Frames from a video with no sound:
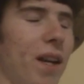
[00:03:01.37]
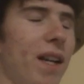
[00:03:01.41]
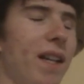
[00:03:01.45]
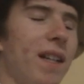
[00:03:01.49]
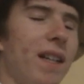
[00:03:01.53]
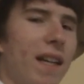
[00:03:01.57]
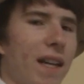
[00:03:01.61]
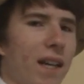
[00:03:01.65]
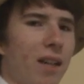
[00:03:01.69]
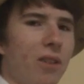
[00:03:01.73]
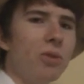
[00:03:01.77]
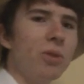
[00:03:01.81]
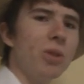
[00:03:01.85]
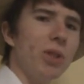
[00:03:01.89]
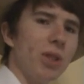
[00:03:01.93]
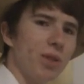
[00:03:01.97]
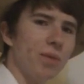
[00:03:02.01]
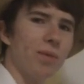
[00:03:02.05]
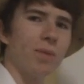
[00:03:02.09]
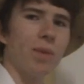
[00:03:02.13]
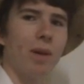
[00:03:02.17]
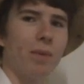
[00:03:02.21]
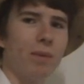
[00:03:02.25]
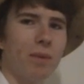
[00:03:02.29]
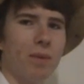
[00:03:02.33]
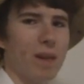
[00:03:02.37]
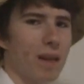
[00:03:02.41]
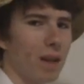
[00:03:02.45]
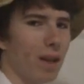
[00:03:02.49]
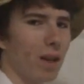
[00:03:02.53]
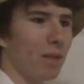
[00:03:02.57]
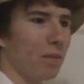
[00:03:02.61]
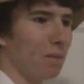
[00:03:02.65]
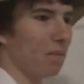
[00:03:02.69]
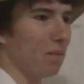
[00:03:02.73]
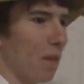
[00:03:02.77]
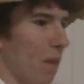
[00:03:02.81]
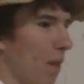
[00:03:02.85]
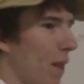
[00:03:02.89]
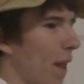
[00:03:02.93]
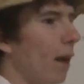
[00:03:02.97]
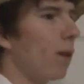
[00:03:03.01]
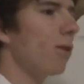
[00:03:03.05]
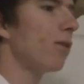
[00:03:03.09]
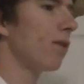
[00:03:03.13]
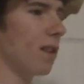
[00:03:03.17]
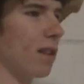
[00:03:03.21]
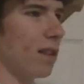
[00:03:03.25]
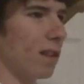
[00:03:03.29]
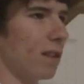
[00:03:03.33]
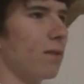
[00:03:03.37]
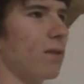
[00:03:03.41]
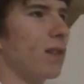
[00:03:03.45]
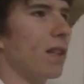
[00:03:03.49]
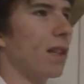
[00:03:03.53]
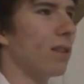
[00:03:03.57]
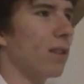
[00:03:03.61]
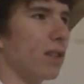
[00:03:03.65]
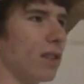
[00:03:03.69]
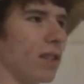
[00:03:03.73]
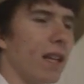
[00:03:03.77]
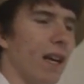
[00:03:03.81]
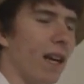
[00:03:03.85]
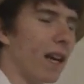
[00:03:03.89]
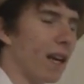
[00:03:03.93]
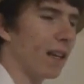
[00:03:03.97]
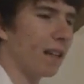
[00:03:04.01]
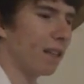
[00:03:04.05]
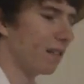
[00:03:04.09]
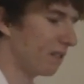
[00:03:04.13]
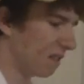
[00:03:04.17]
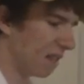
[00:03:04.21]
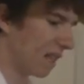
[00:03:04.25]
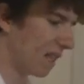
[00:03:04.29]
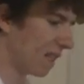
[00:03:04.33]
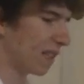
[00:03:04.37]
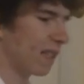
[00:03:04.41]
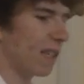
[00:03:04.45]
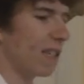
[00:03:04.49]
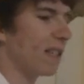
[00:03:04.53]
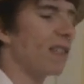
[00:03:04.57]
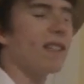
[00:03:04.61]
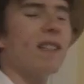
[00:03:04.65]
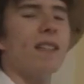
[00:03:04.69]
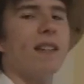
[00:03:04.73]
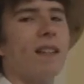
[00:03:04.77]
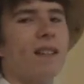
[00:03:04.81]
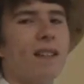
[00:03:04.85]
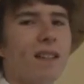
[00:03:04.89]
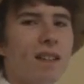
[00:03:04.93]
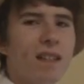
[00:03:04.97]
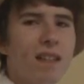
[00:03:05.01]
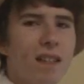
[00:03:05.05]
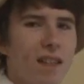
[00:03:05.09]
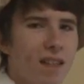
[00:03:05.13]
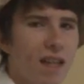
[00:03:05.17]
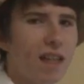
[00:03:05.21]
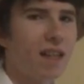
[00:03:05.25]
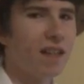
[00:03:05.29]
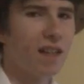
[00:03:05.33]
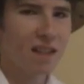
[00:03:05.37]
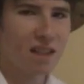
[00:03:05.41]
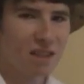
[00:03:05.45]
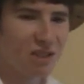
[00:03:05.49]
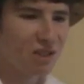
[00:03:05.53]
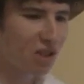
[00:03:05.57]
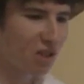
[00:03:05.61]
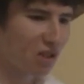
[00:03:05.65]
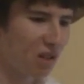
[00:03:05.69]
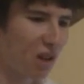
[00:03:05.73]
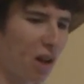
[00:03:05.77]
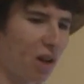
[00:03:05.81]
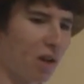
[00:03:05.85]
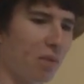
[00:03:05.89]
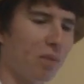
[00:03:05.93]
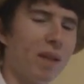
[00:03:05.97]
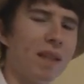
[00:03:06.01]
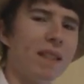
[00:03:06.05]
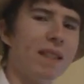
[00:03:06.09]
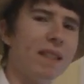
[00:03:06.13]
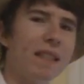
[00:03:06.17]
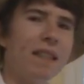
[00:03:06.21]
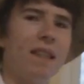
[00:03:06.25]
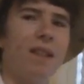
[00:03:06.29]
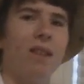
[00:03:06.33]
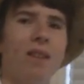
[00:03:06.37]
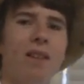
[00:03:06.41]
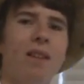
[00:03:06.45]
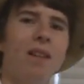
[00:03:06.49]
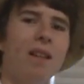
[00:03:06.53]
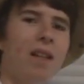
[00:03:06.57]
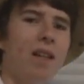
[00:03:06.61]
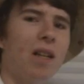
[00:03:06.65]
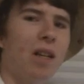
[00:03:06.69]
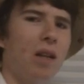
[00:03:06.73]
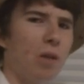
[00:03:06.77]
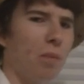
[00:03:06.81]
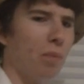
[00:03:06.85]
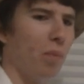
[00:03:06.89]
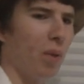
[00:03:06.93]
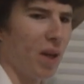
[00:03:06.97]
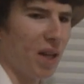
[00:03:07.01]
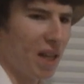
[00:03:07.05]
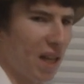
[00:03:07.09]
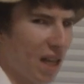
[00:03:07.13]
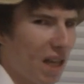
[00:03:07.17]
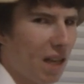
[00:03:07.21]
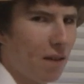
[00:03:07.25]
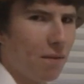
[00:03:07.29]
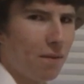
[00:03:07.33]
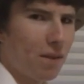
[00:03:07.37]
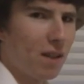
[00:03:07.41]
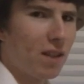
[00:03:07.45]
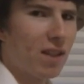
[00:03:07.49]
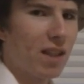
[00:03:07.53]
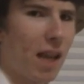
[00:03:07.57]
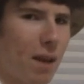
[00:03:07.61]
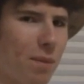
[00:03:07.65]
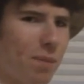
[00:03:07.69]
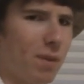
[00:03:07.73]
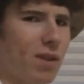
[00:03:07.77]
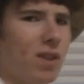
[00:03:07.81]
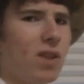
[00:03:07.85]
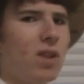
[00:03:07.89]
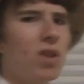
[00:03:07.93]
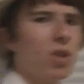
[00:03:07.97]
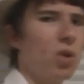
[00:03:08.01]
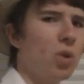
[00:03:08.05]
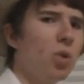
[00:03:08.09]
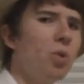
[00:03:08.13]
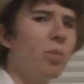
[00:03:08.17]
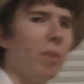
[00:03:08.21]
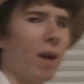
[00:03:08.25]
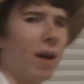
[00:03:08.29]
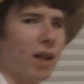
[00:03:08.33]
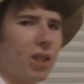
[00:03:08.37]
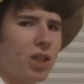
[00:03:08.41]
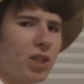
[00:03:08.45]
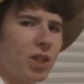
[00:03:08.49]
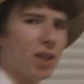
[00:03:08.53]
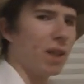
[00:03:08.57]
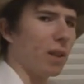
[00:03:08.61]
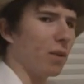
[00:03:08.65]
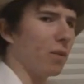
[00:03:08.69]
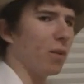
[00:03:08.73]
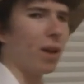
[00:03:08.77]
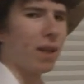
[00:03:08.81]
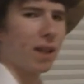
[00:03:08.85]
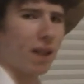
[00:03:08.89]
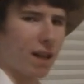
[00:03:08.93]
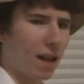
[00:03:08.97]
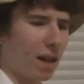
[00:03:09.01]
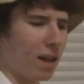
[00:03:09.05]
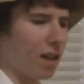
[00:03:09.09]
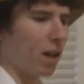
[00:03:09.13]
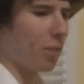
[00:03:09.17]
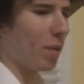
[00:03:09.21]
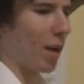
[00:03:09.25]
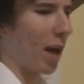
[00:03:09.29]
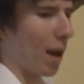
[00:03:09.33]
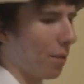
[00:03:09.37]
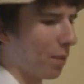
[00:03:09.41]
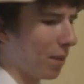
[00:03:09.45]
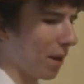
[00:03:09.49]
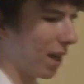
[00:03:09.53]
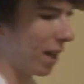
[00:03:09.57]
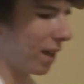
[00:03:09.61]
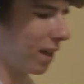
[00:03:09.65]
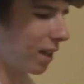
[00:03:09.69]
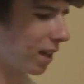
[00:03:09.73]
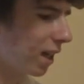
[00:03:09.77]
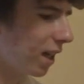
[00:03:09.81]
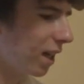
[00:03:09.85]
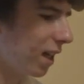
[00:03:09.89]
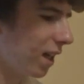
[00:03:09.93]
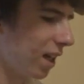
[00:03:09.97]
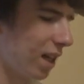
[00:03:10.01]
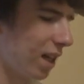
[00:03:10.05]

right now, you've probably got thousands of cells dying this instant. It's not a big deal. But if this happens too much, then what can end up happening